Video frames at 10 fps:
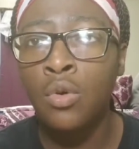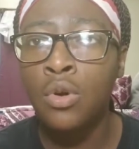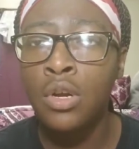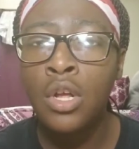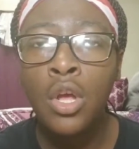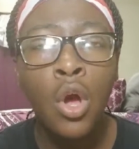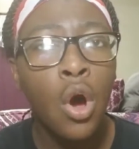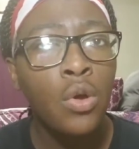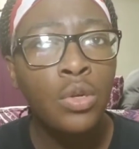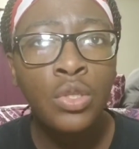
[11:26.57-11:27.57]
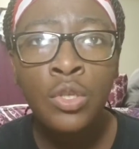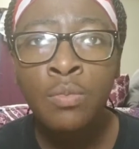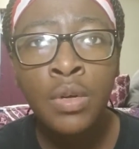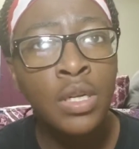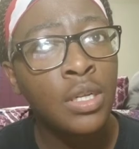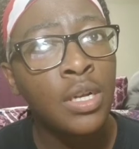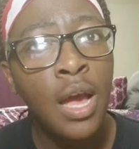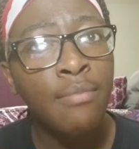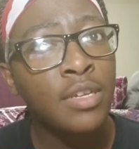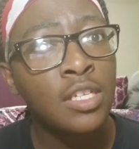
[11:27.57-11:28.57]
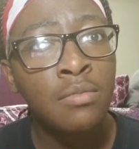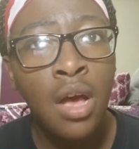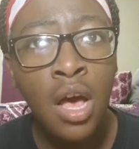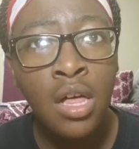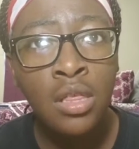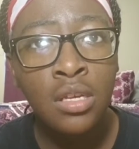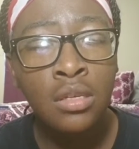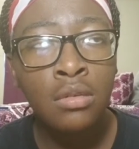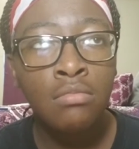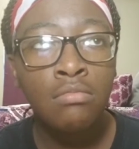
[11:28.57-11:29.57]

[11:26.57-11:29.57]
Or, "Oh, you too pretty to not be smiling."